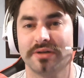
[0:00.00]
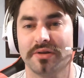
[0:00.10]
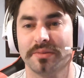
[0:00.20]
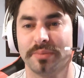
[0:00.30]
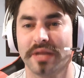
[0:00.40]

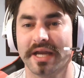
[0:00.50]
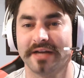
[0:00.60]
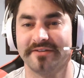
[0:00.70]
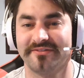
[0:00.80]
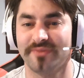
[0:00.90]
on the
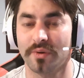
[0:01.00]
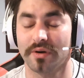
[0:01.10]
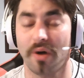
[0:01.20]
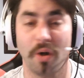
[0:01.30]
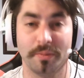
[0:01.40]
planet
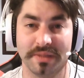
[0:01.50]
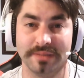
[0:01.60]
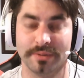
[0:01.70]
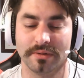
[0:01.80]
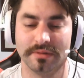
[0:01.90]
for all
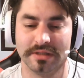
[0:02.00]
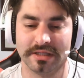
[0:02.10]
people.